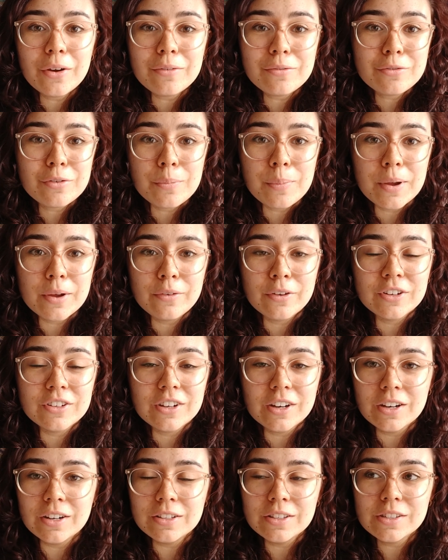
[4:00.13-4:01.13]
out for a bit of a
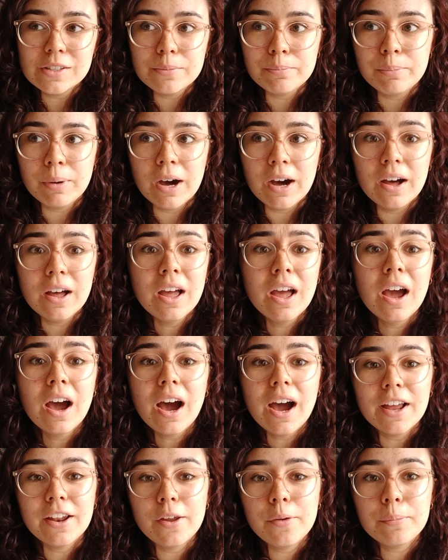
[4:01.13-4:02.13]
dance, but
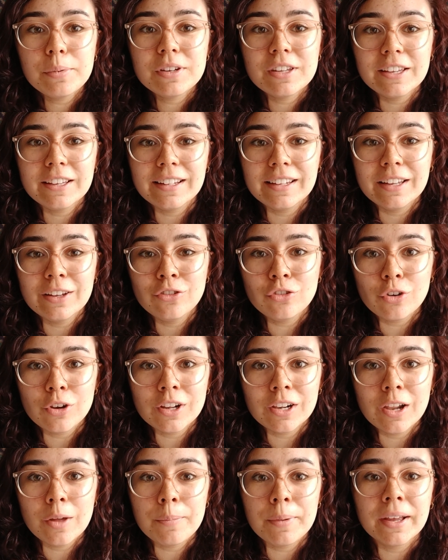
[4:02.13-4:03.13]
I don't particularly enjoy
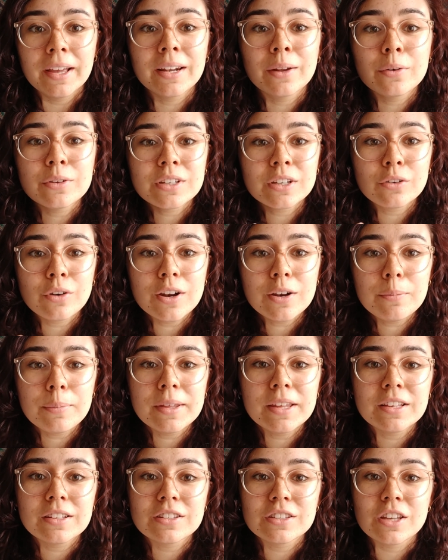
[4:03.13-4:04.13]
clubbing. And I was incredibly
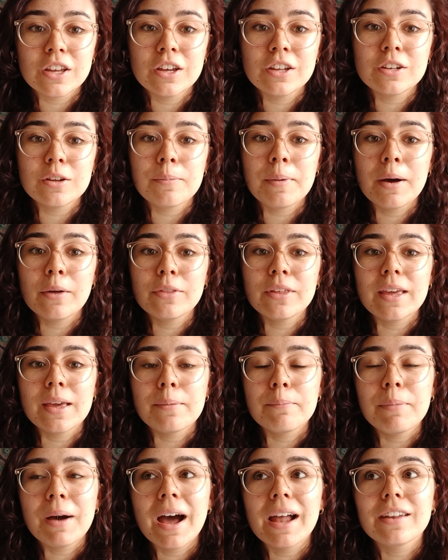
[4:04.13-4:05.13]
concerned about the
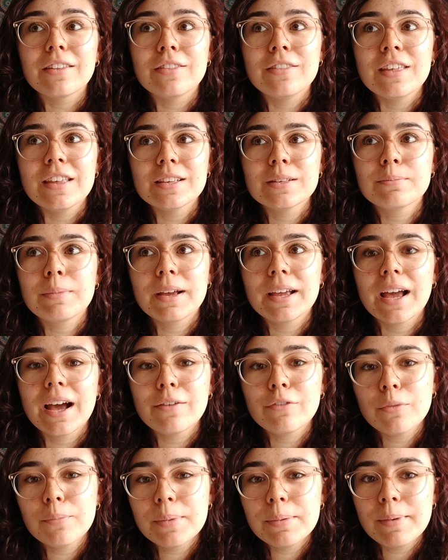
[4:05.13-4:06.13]
impact this might
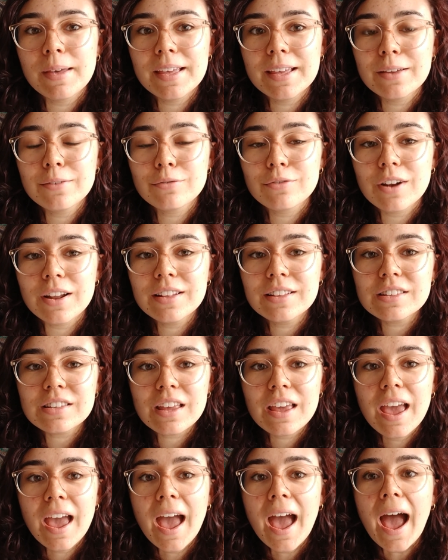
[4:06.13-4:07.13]
have on me making friends.
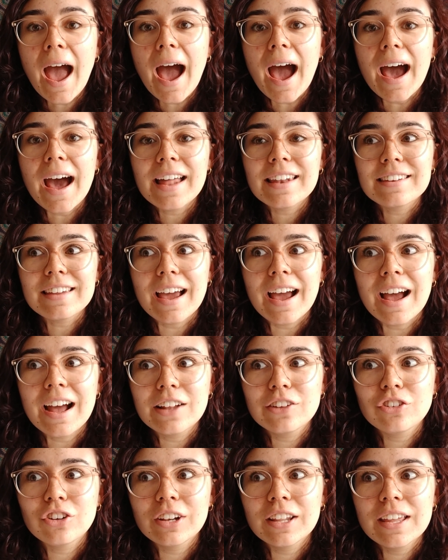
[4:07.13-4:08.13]
And
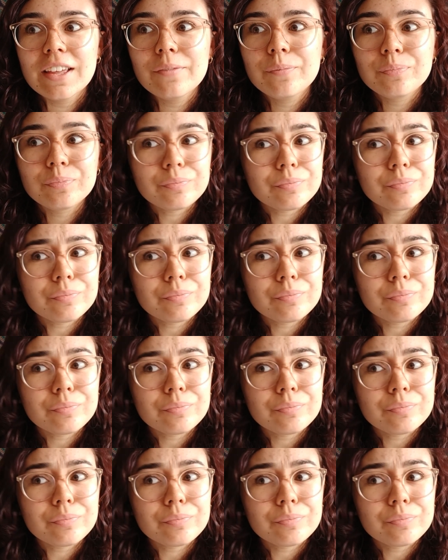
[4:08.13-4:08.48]
actually